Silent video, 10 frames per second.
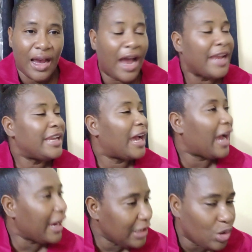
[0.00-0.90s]

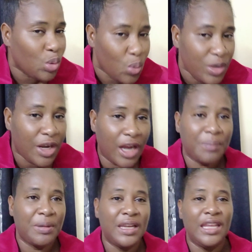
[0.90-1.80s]
I do
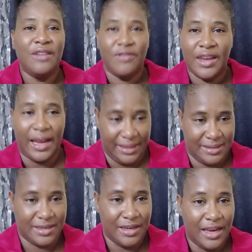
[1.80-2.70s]
not believe
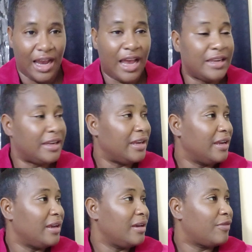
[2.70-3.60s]
that. And
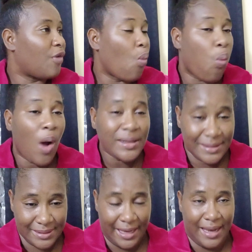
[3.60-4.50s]
for 1
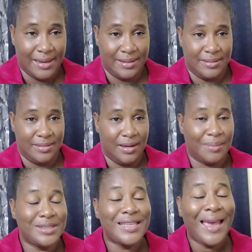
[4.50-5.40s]
second,
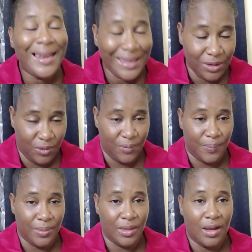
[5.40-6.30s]
I'm telling you,
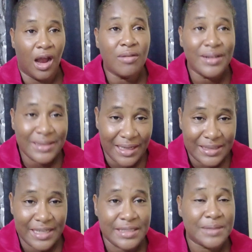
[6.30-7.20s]

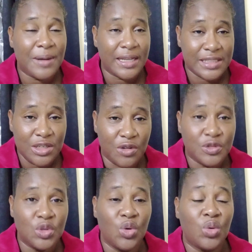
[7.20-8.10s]
Arundante is smart
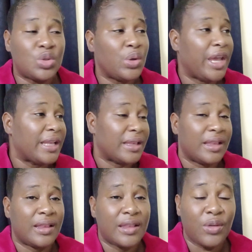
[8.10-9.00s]
enough to know to get,
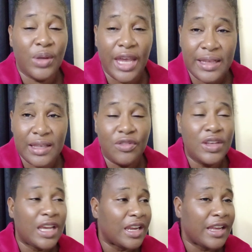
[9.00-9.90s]
if
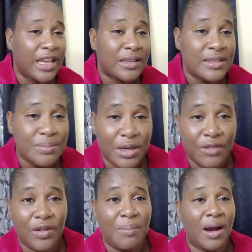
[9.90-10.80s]
he cannot get his
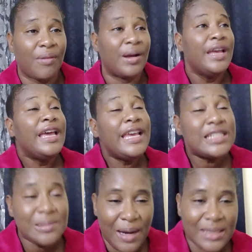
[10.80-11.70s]
money from Marwa,
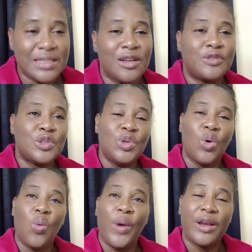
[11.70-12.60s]
he's smart enough to
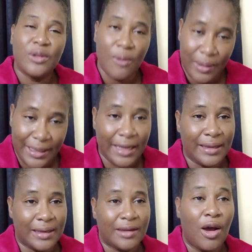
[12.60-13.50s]
know where to go and get
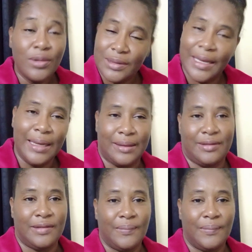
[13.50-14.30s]
it and how to get it.